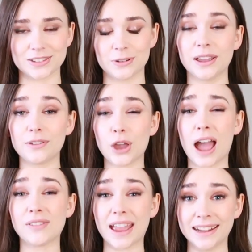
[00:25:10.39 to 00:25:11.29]
So if you
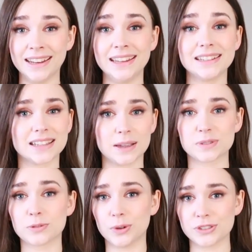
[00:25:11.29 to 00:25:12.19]
have any
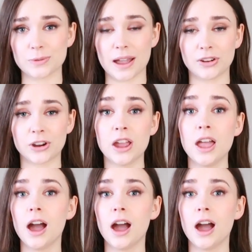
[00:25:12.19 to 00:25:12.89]
tips whatsoever,